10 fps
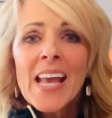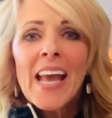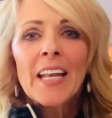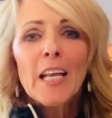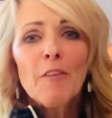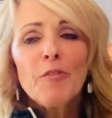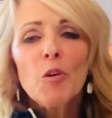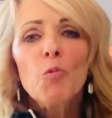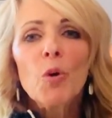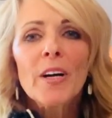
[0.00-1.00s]
And if
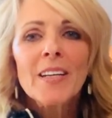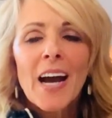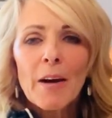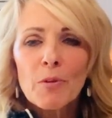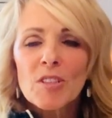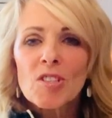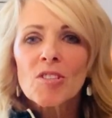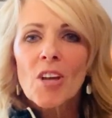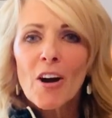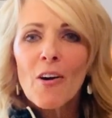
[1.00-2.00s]
you would, I would
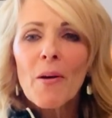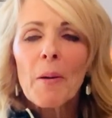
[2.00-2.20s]
so